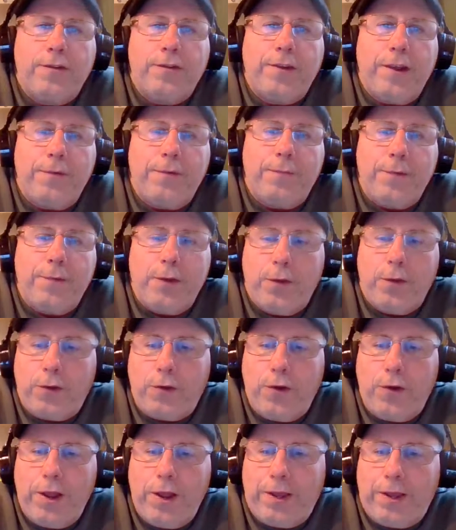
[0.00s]
here from the old
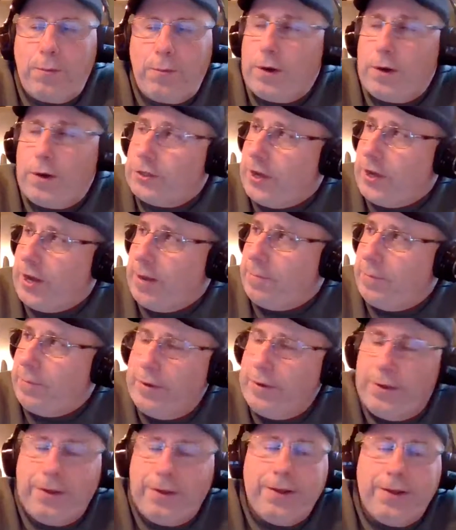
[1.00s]
Cranky Workshop.
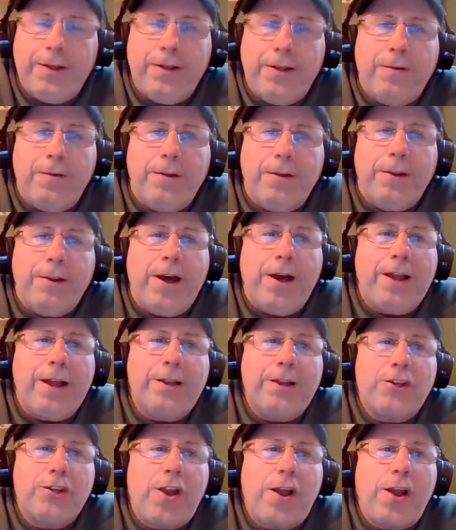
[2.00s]
Not in
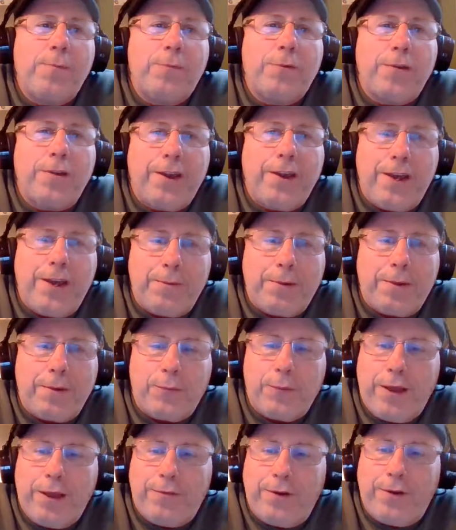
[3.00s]
the shop today because
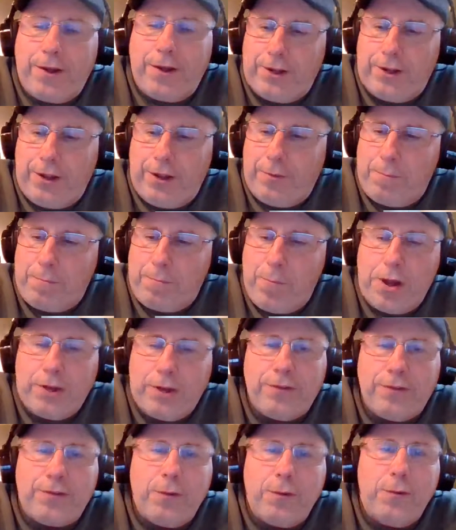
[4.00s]
we have a
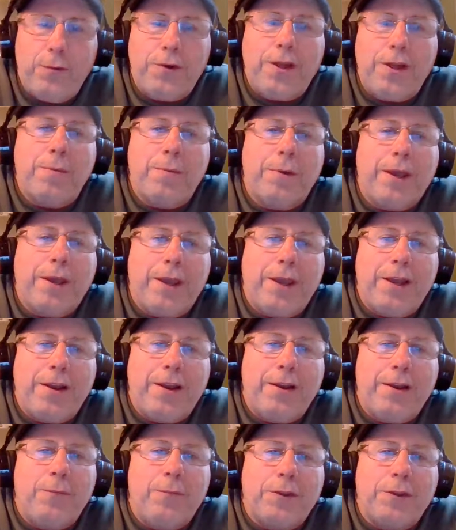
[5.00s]
monsoon coming in.
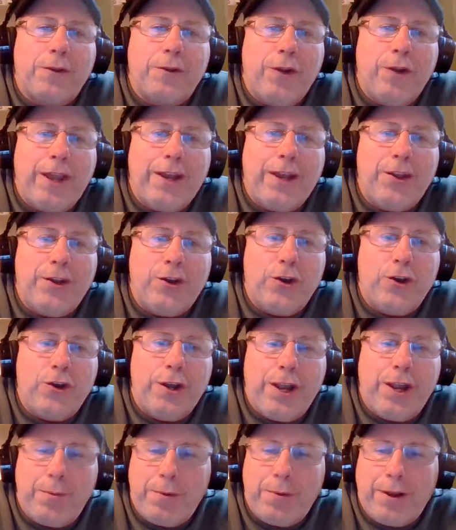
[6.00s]
And with the rain, you
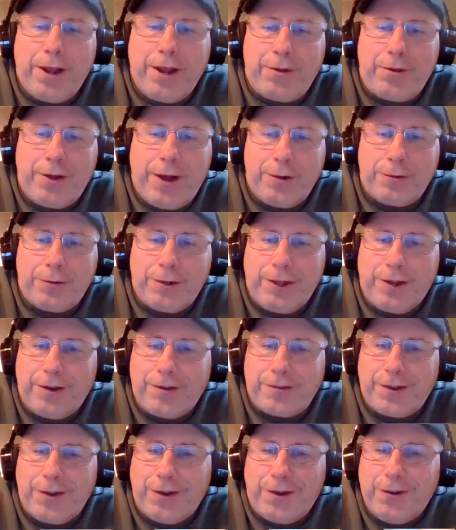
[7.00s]
couldn't hear me out
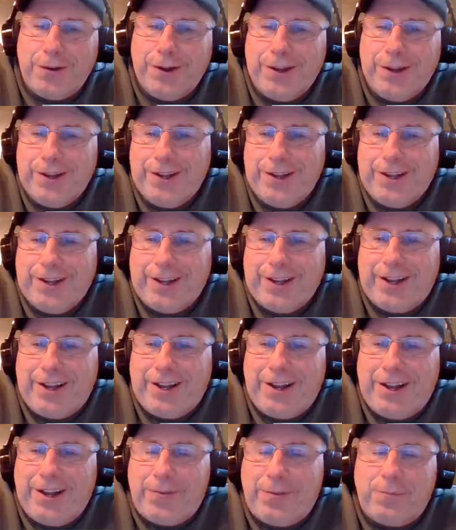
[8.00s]
there. So,
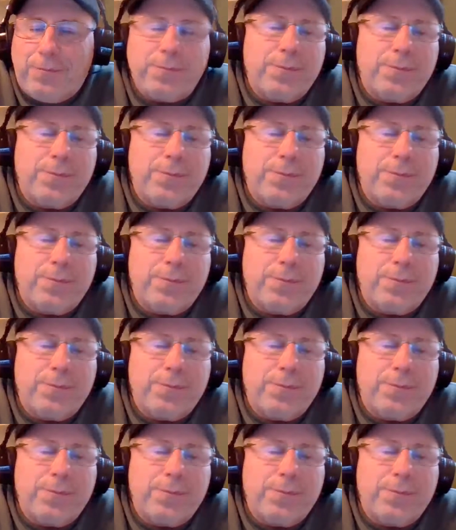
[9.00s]
but